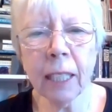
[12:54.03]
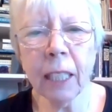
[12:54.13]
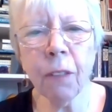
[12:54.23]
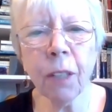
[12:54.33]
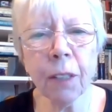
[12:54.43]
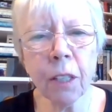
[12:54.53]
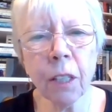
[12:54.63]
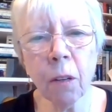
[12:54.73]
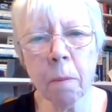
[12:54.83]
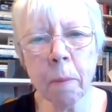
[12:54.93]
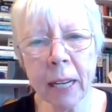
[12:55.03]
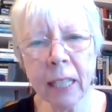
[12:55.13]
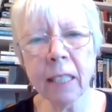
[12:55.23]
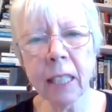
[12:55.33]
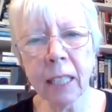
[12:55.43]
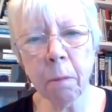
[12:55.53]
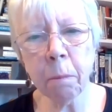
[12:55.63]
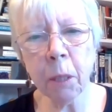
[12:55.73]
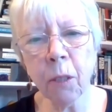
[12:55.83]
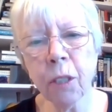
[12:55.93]
think you've done this so amazingly
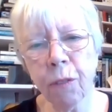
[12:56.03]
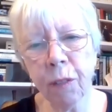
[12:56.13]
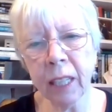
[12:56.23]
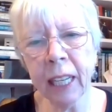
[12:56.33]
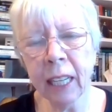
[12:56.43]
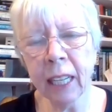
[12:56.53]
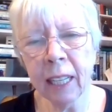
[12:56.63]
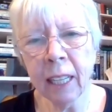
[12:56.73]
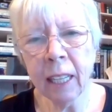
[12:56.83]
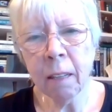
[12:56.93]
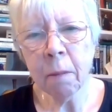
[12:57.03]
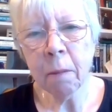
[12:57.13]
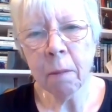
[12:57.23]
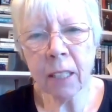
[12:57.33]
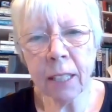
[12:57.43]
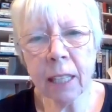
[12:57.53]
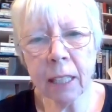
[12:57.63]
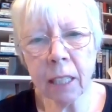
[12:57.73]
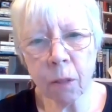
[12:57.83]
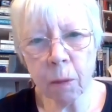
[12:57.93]
and beautifully, because I
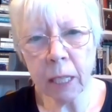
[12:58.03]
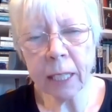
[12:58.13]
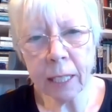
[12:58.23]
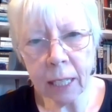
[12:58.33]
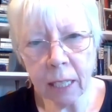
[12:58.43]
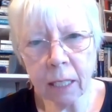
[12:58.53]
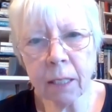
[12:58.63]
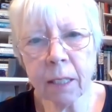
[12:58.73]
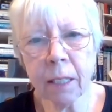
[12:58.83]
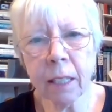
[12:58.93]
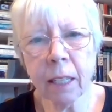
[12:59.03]
think this really does